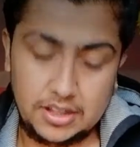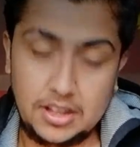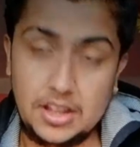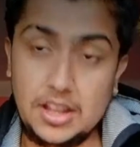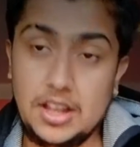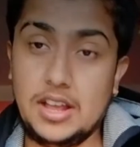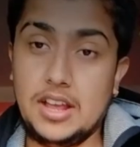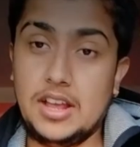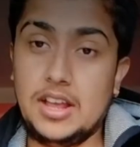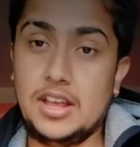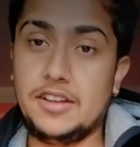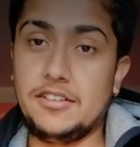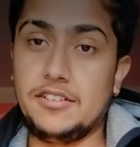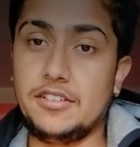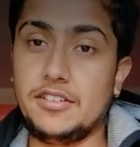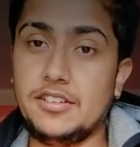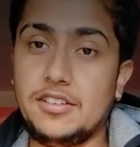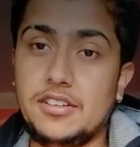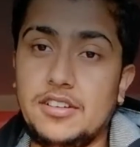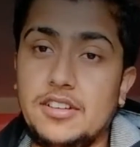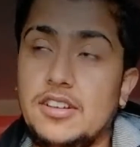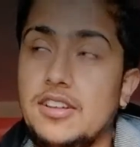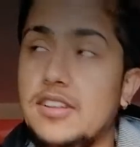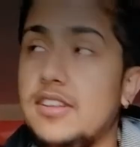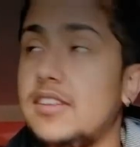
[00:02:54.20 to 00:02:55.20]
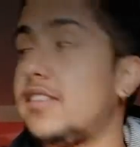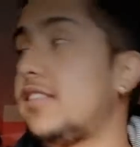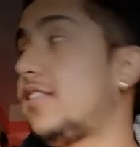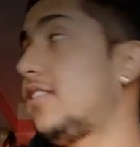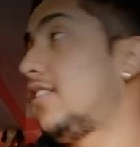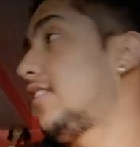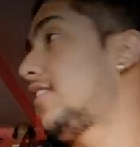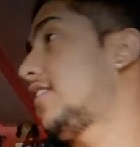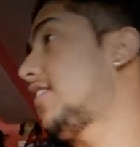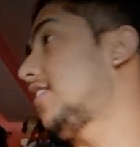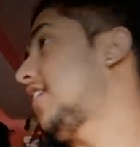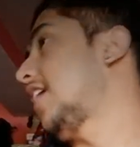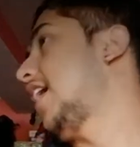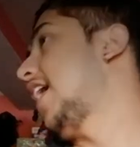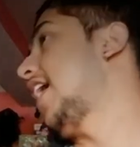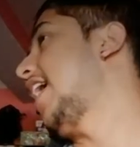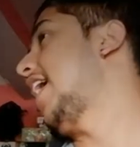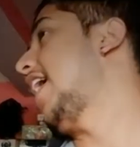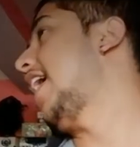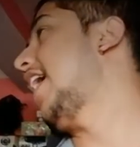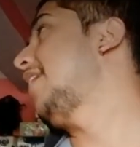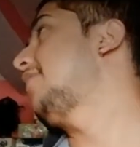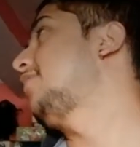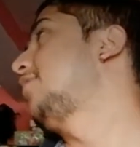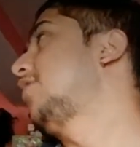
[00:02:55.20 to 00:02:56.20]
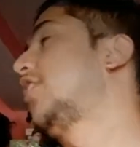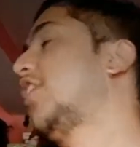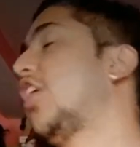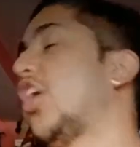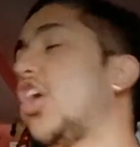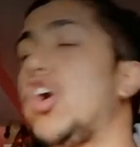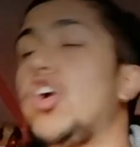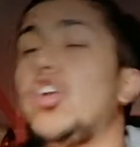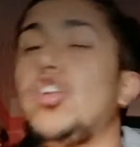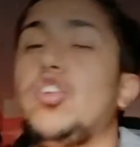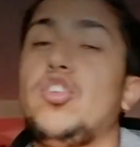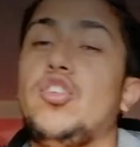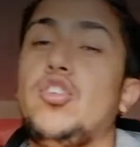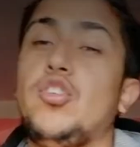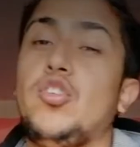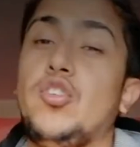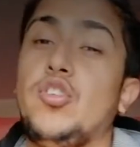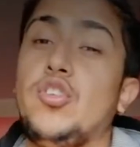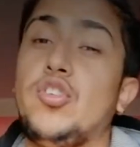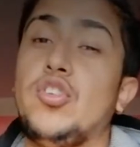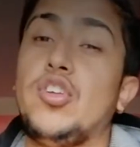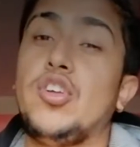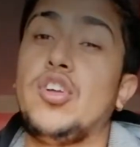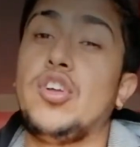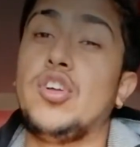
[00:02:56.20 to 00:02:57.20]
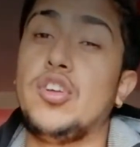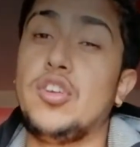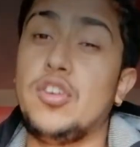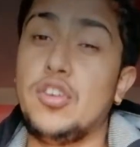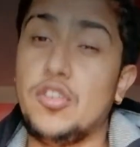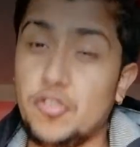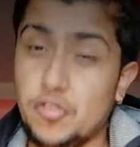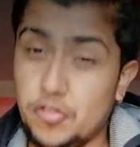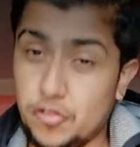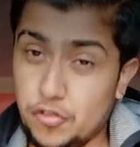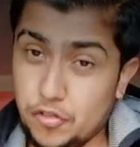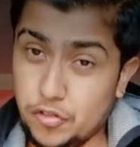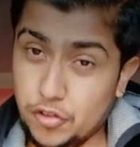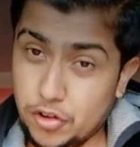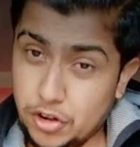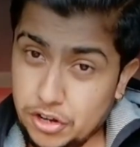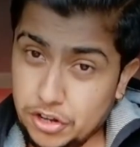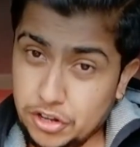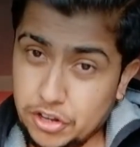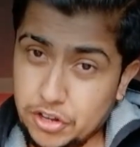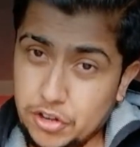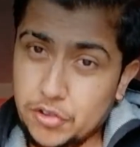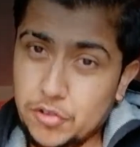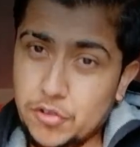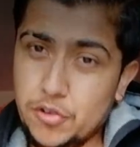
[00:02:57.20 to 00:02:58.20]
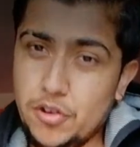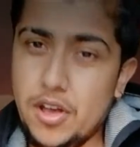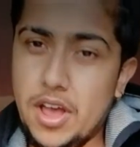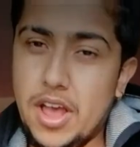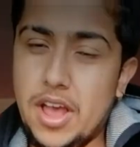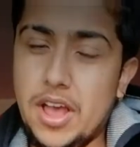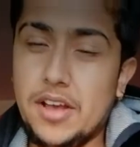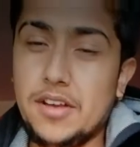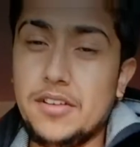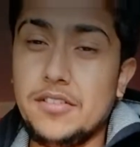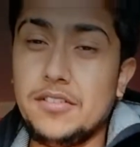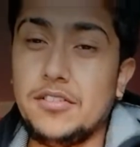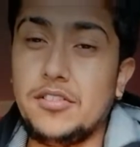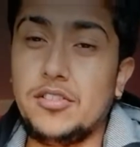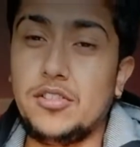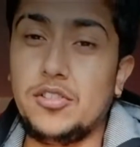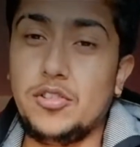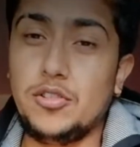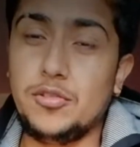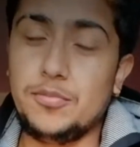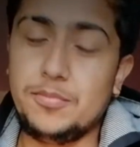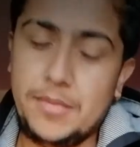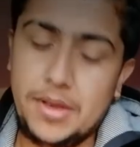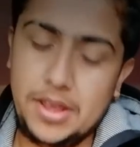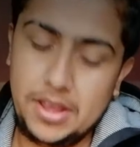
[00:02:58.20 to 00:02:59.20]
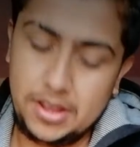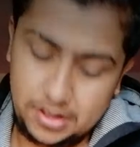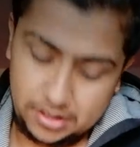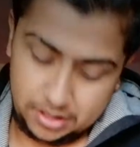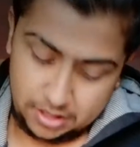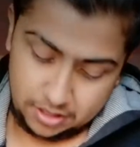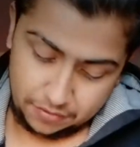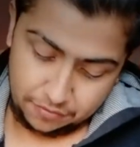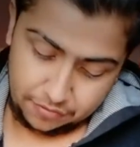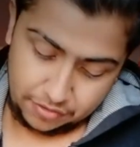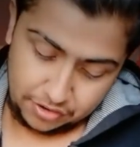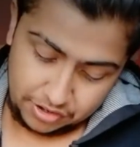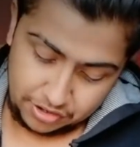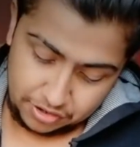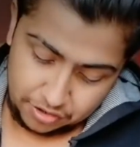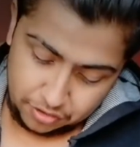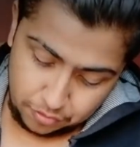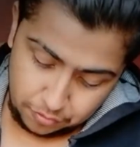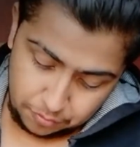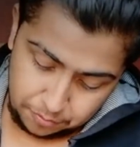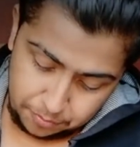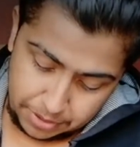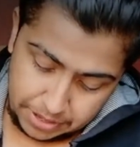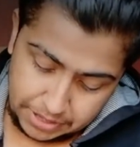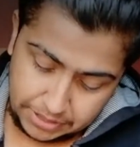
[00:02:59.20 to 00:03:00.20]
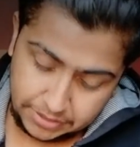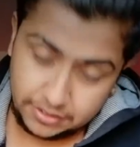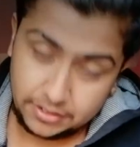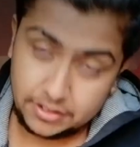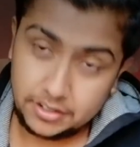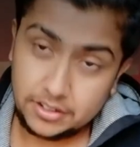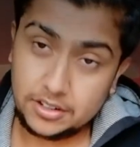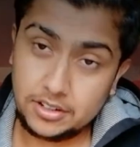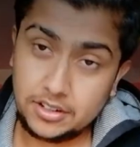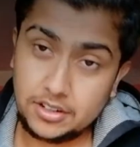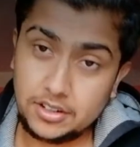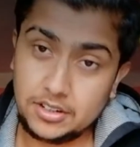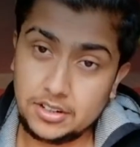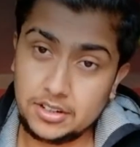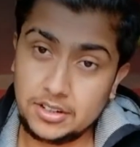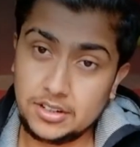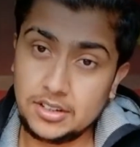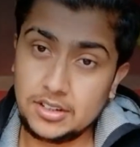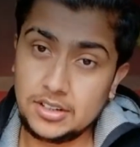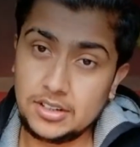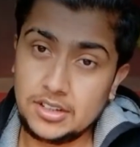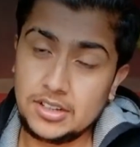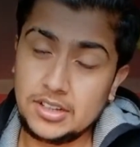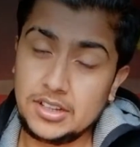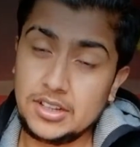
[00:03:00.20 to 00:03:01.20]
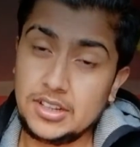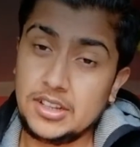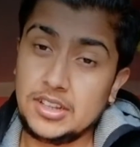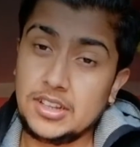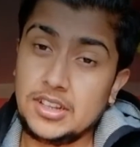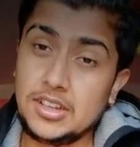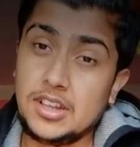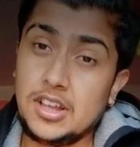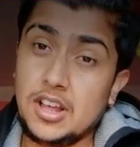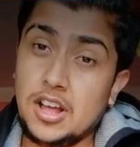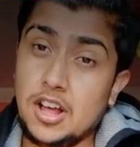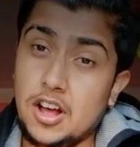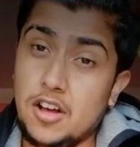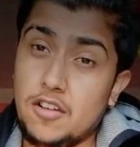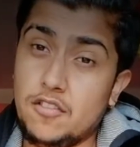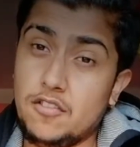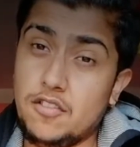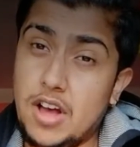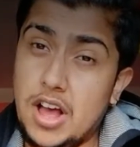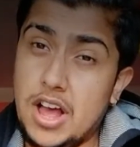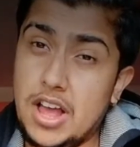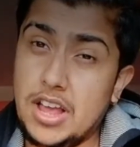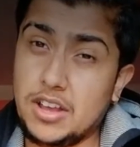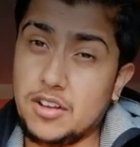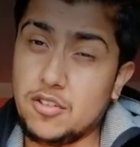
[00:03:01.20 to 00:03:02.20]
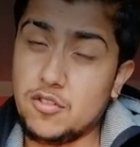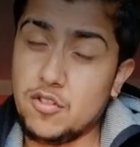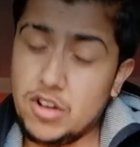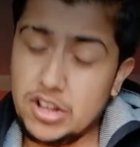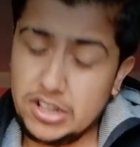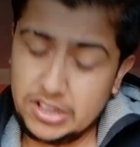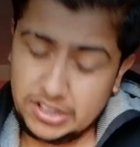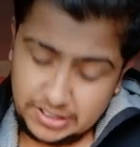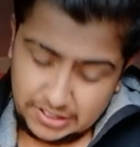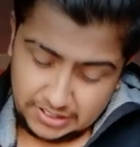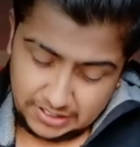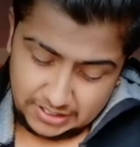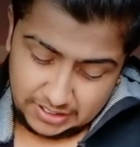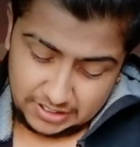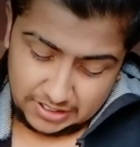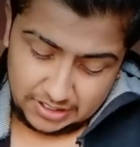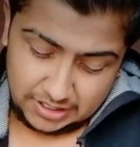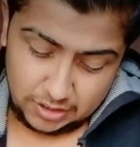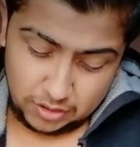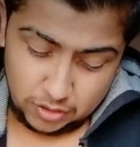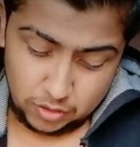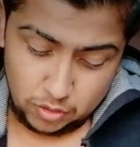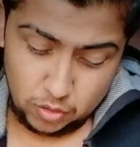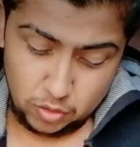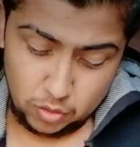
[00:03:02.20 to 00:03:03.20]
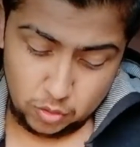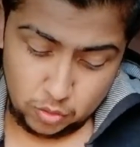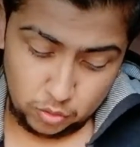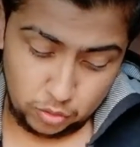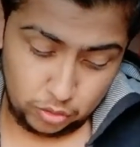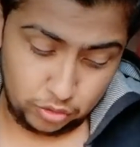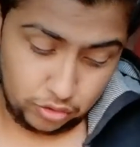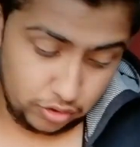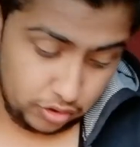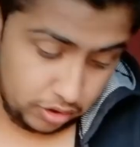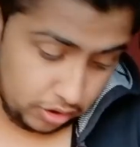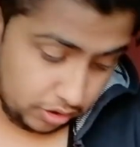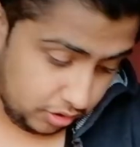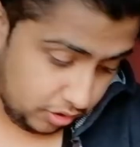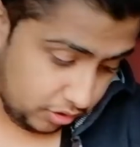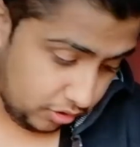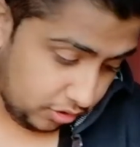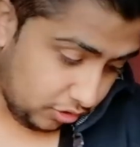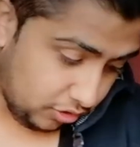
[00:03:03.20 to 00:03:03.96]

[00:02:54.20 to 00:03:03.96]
And this I have got for you to make the video better, of high quality. Oh shit.